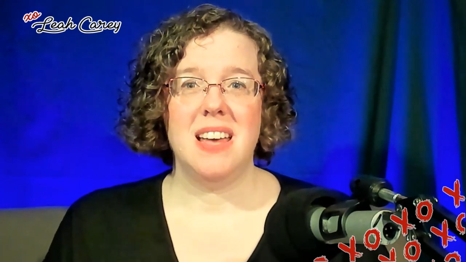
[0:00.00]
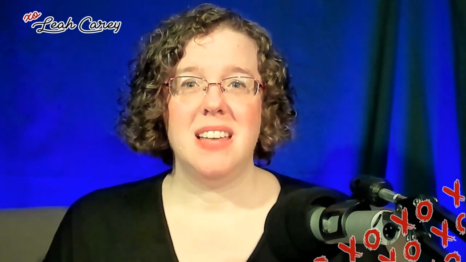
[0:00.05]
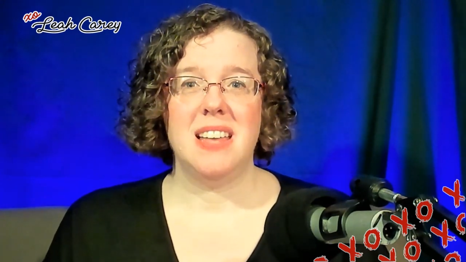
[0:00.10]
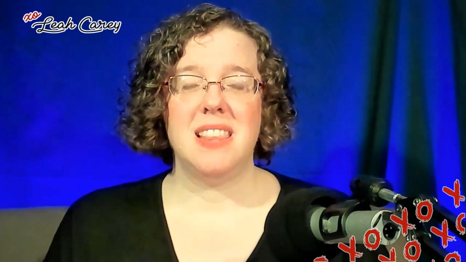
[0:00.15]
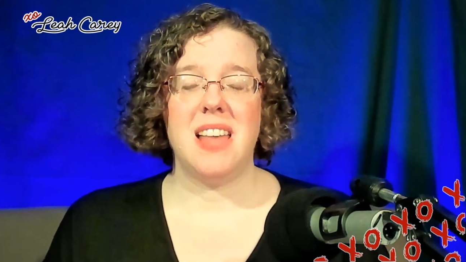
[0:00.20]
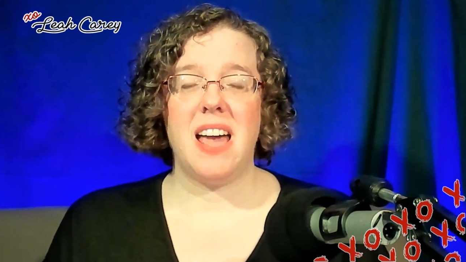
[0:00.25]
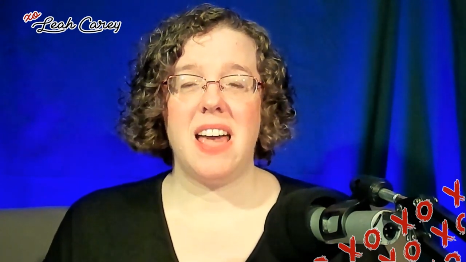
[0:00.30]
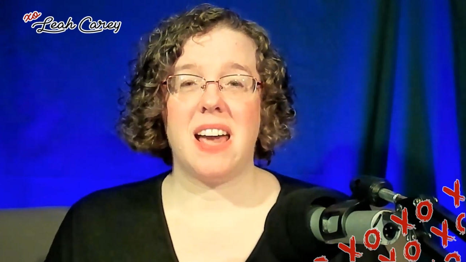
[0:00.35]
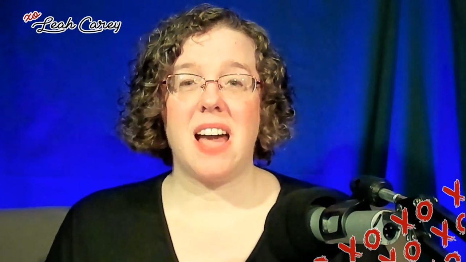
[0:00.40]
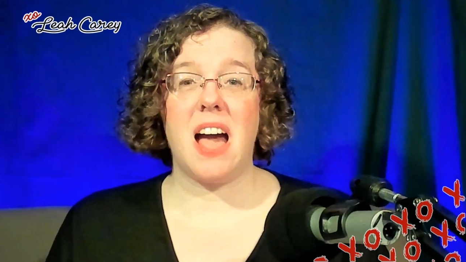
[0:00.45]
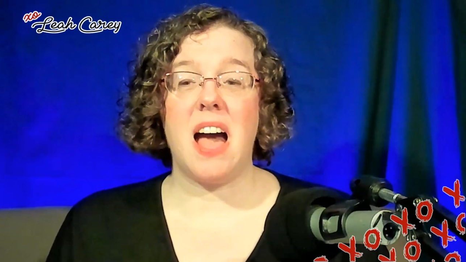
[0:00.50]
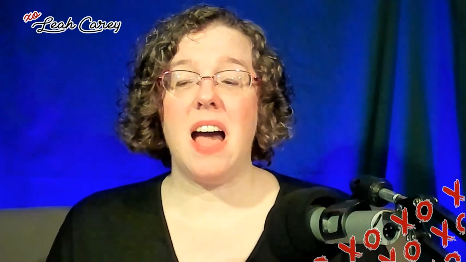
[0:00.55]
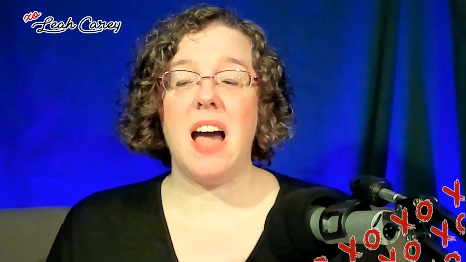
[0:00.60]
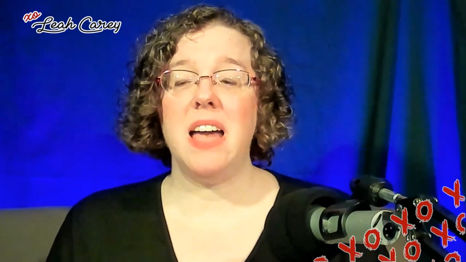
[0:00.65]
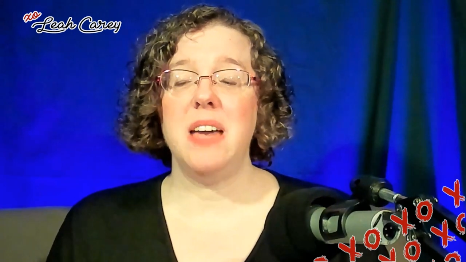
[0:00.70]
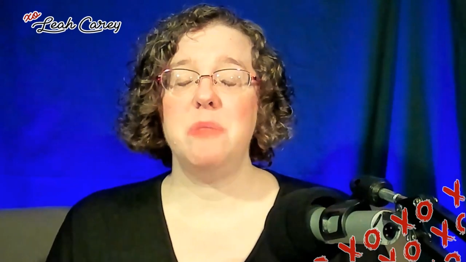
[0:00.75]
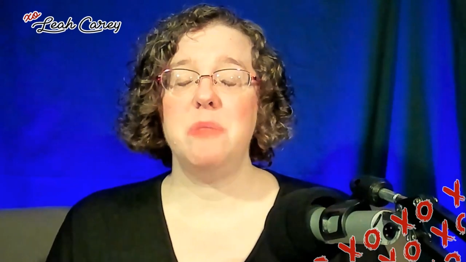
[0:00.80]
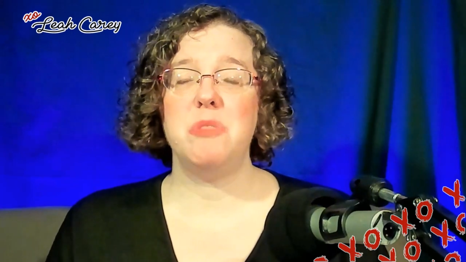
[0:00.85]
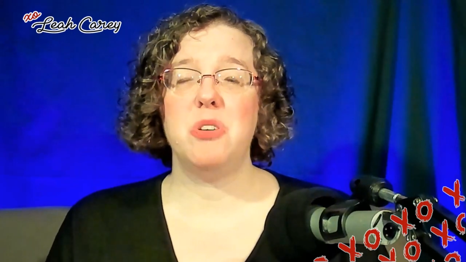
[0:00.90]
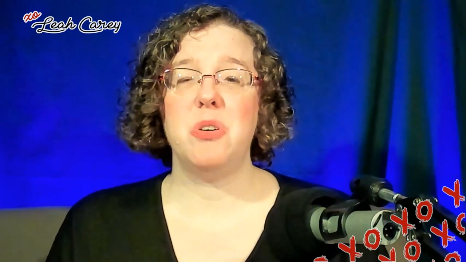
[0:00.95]
Like, I
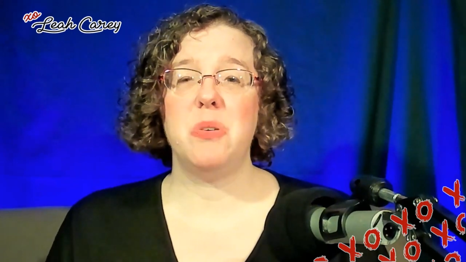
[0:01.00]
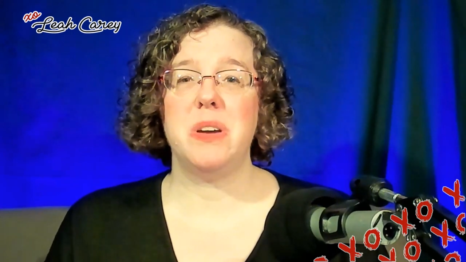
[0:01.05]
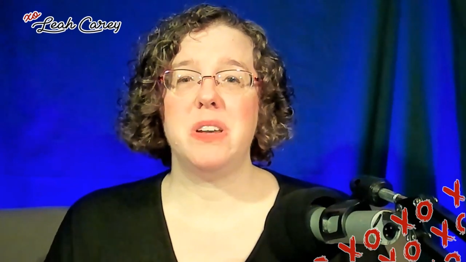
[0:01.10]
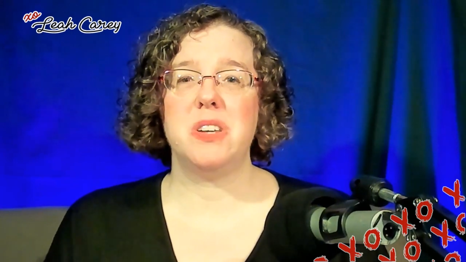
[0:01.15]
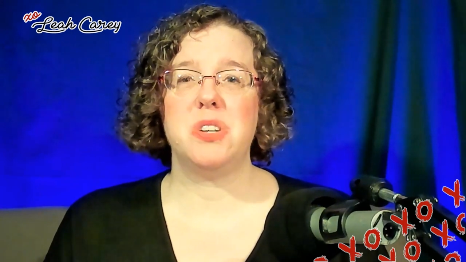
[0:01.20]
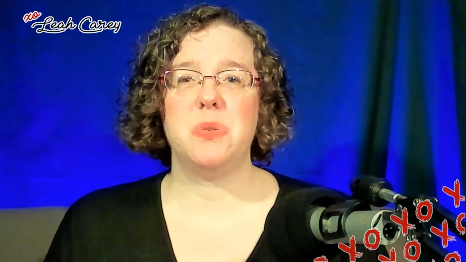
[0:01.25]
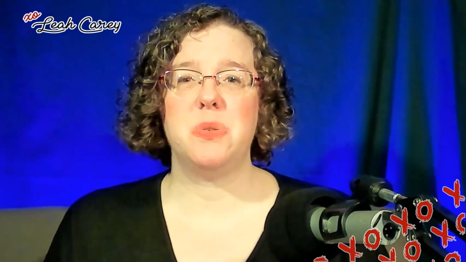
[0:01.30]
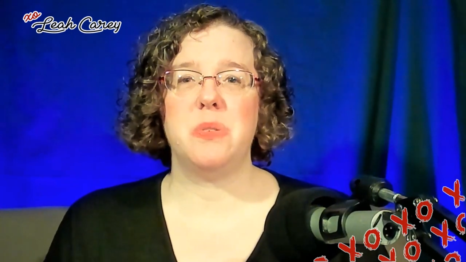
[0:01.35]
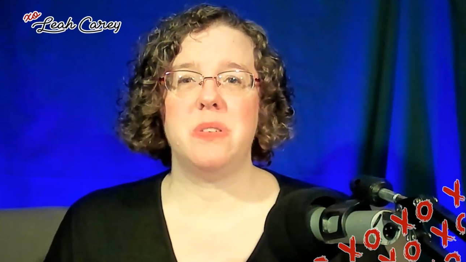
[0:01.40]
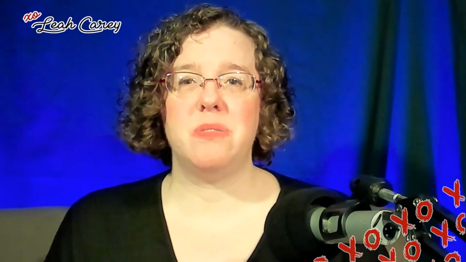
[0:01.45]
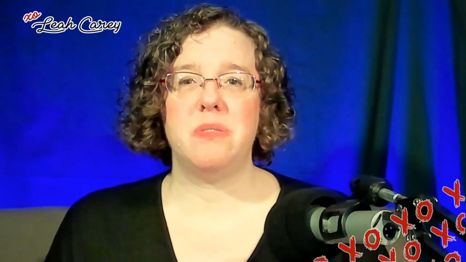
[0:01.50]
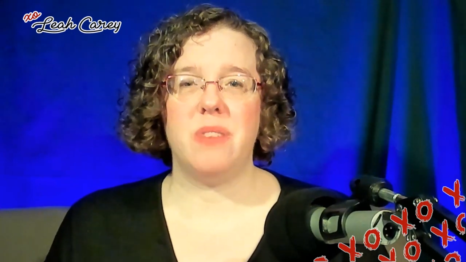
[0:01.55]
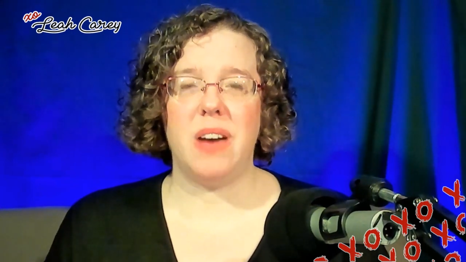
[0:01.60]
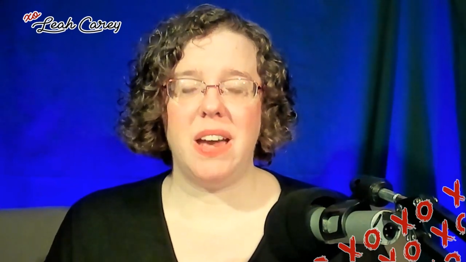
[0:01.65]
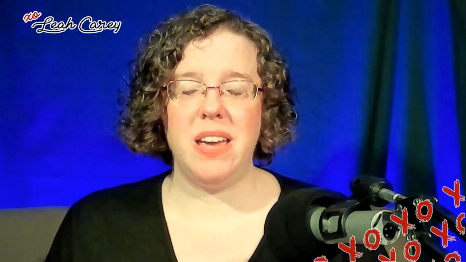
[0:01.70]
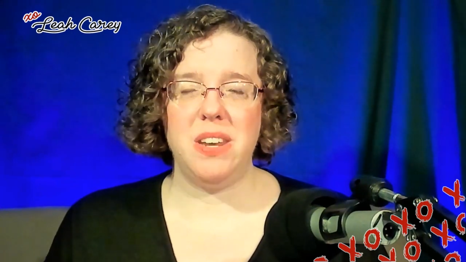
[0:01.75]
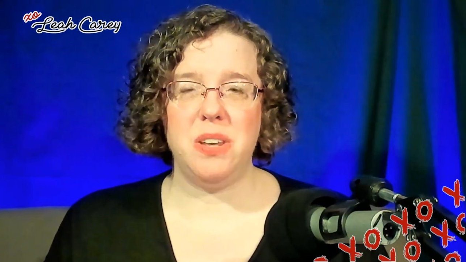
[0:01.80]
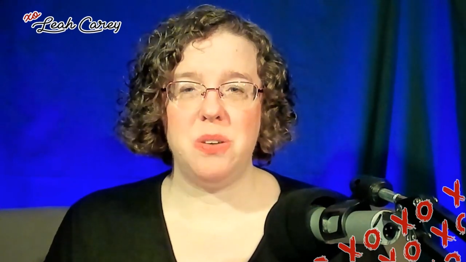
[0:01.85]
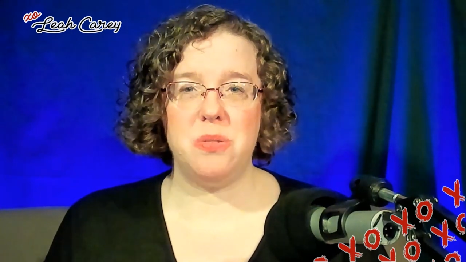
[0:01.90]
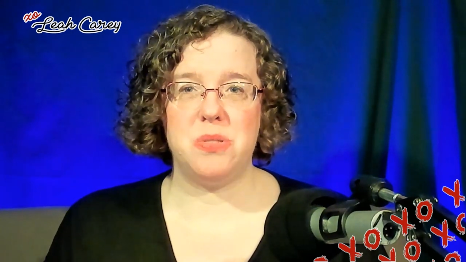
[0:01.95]
am going to
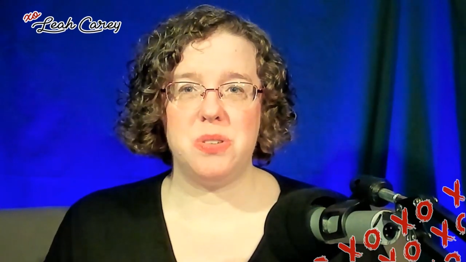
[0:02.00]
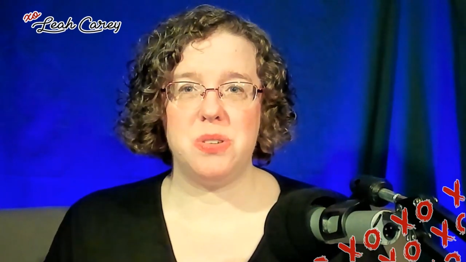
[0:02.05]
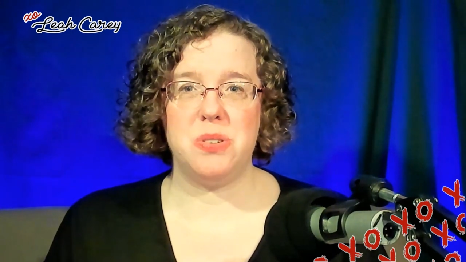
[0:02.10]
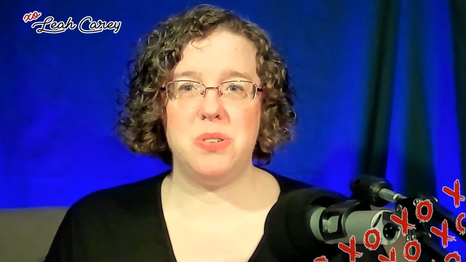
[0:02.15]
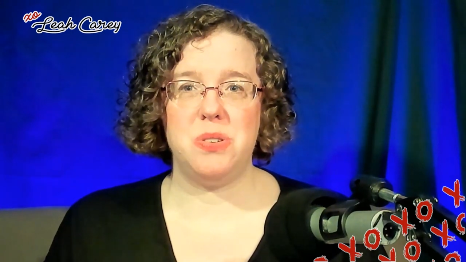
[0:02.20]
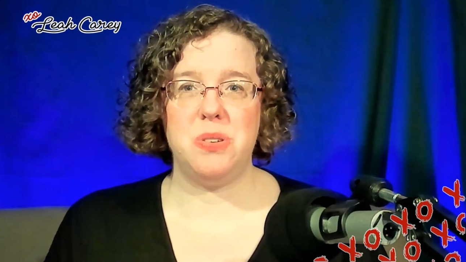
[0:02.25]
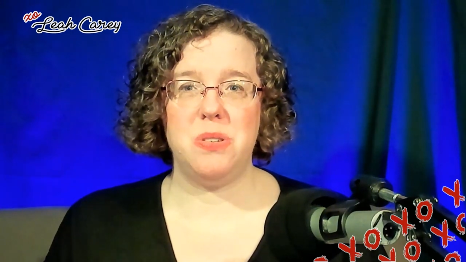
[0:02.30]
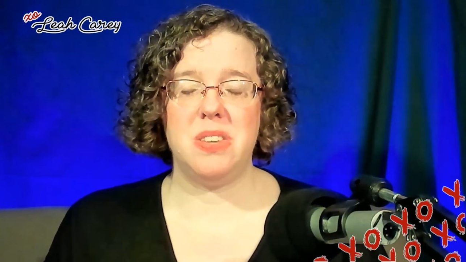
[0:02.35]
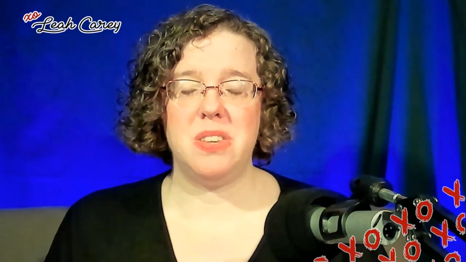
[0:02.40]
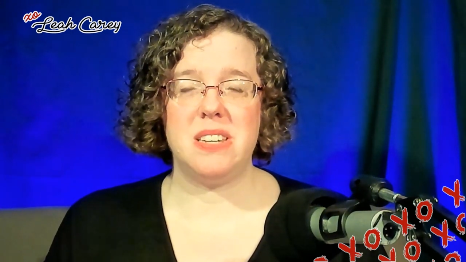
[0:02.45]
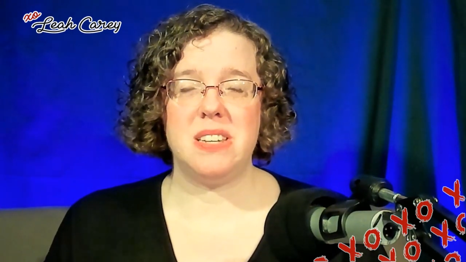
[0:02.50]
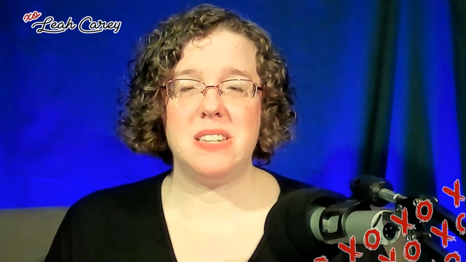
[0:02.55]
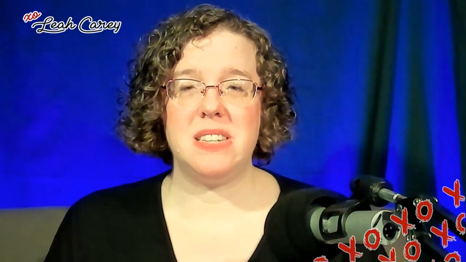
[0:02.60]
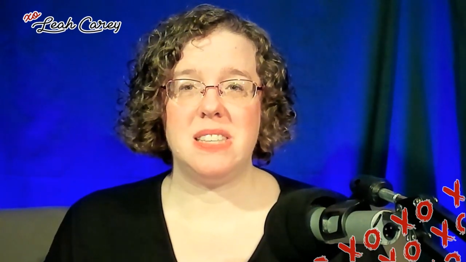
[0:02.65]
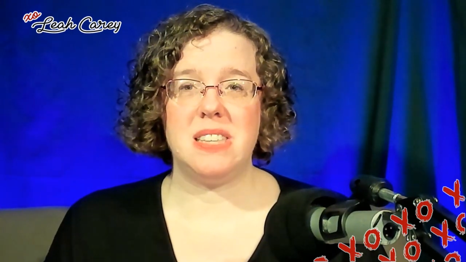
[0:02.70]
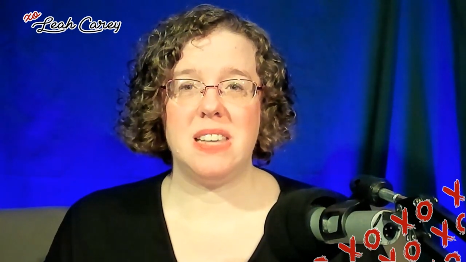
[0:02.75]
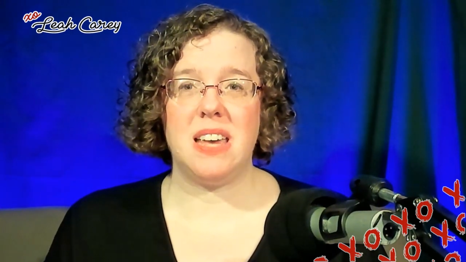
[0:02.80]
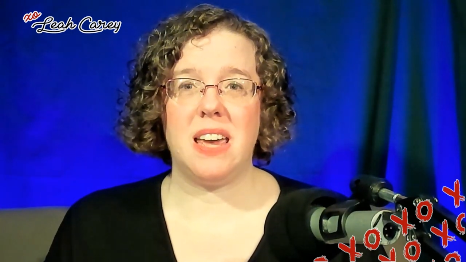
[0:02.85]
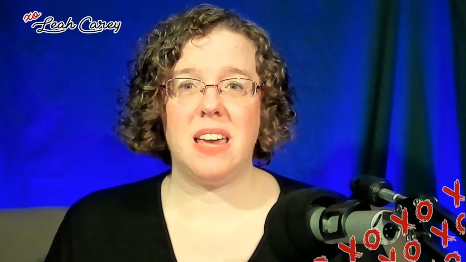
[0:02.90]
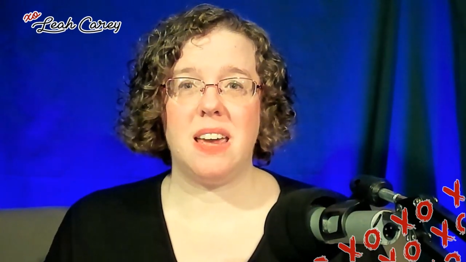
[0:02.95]
invite you to do this
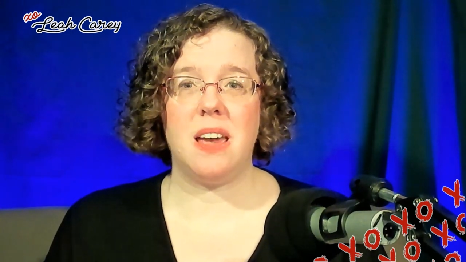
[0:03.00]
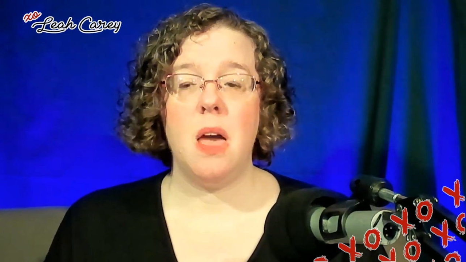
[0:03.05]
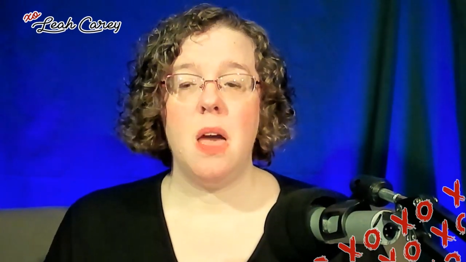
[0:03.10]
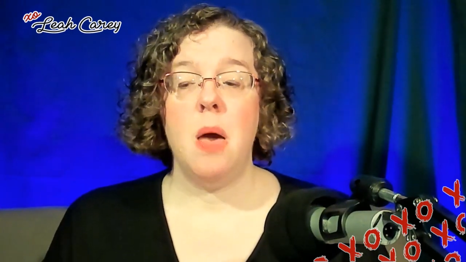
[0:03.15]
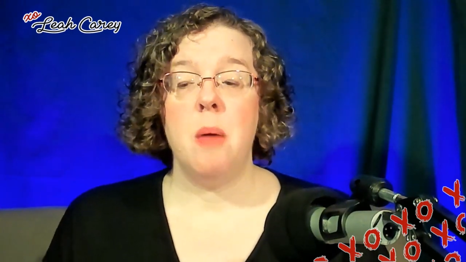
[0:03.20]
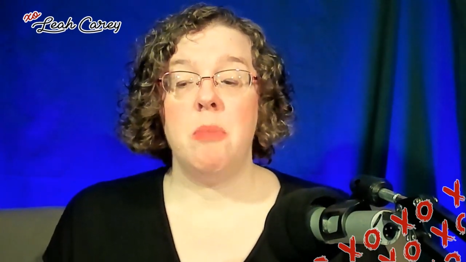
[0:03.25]
thing,